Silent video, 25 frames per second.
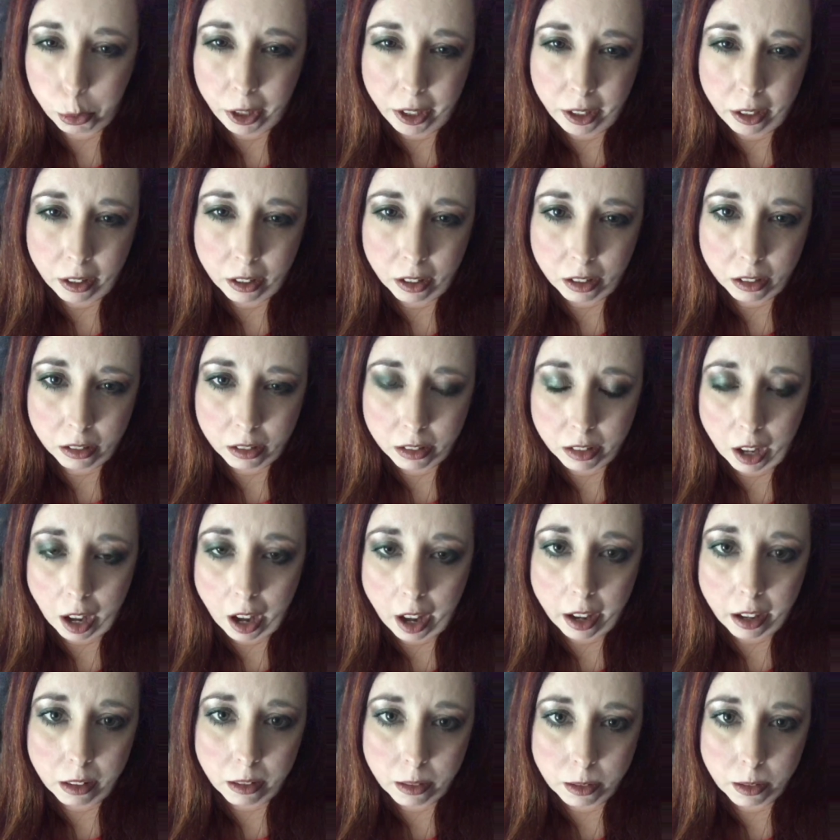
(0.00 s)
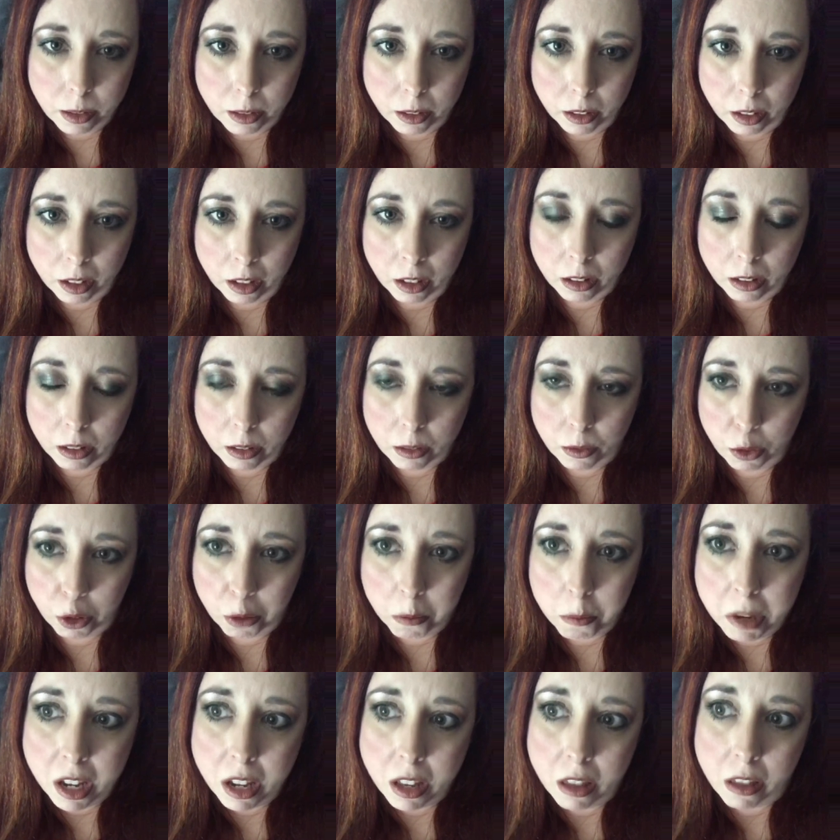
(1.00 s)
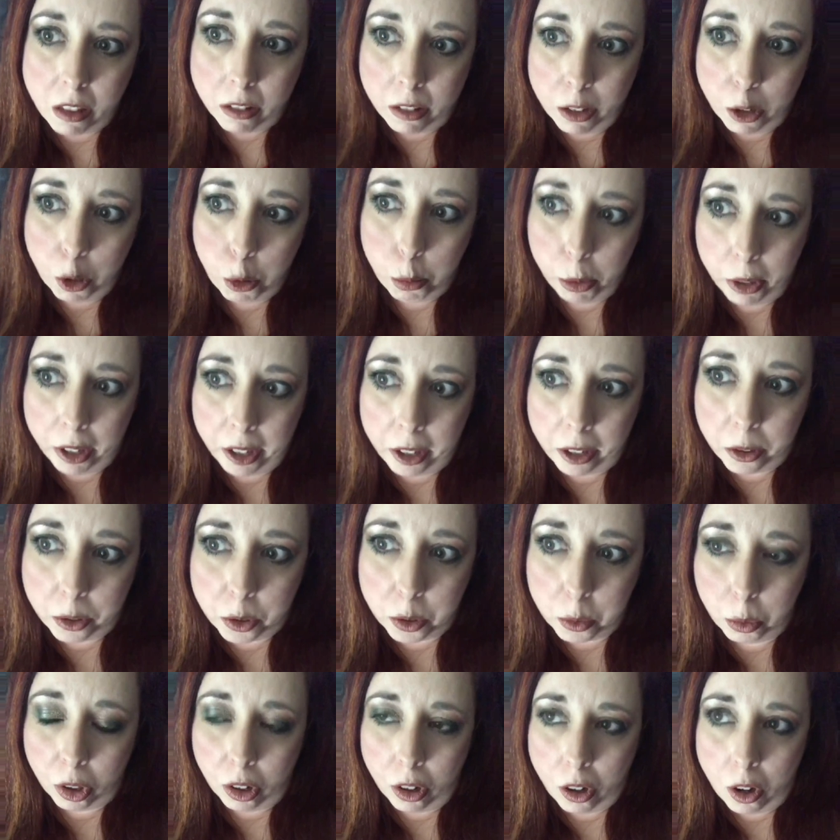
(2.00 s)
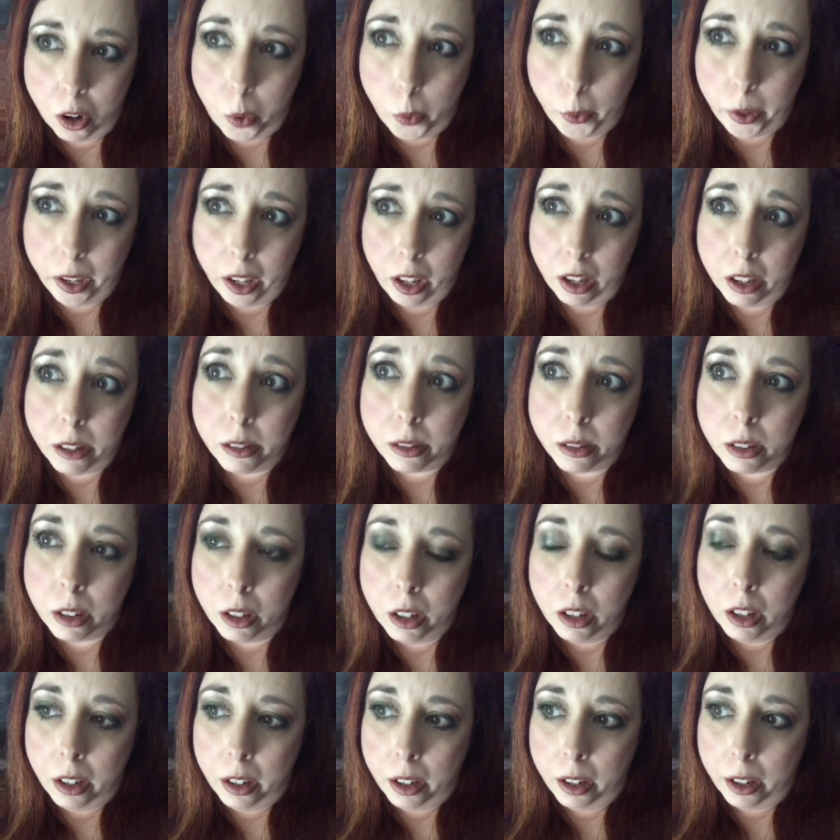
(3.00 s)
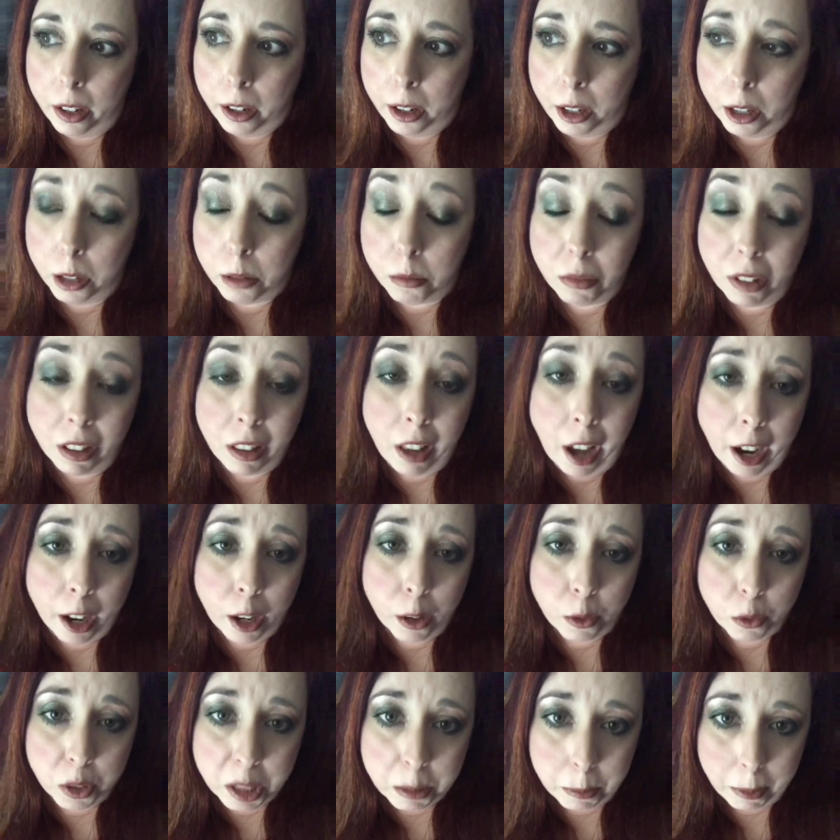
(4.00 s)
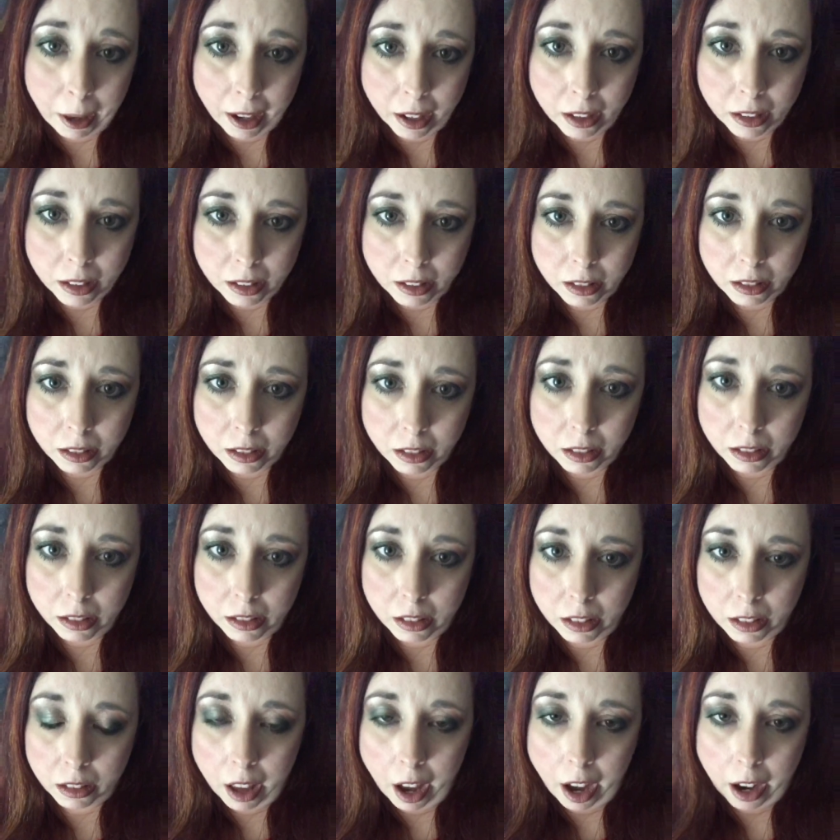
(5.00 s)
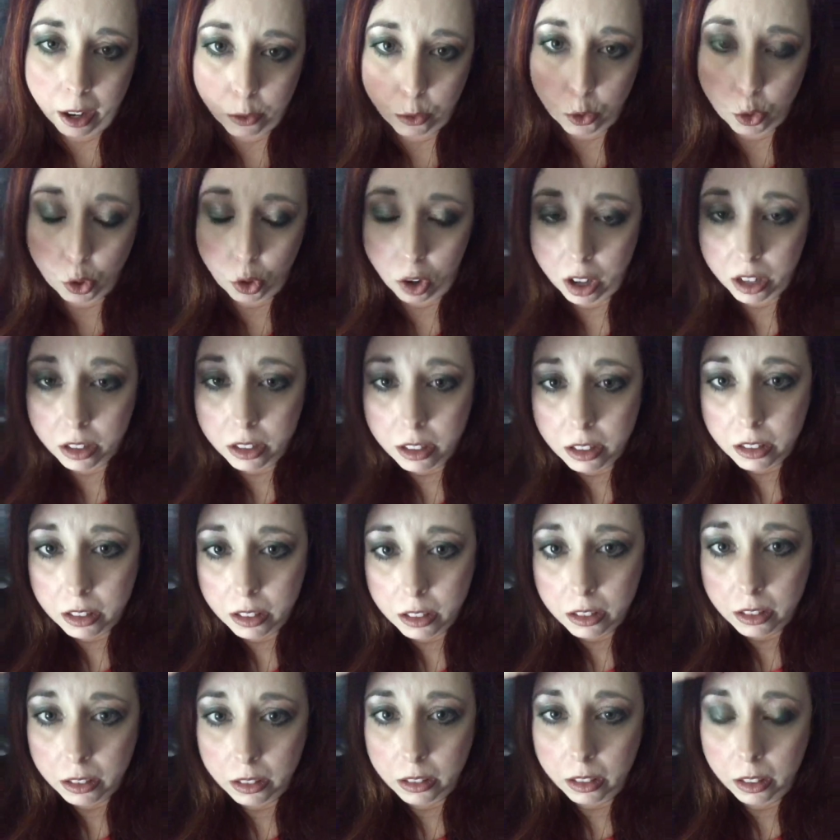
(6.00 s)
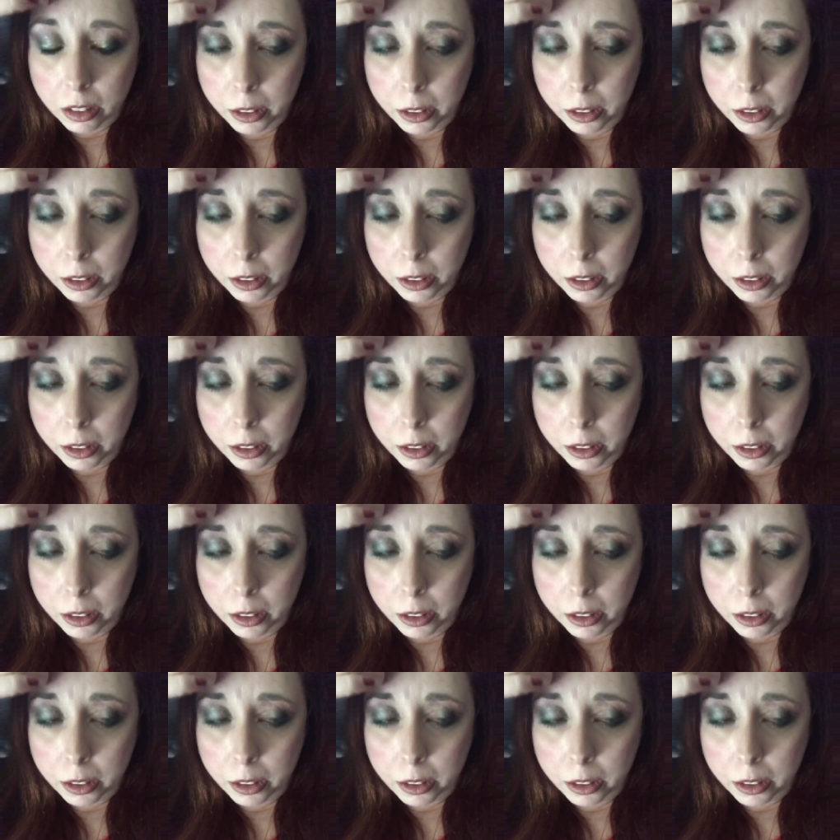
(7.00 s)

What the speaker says: breaker, size. For me, the deal breakers were always a lack of respect, a lack of trust,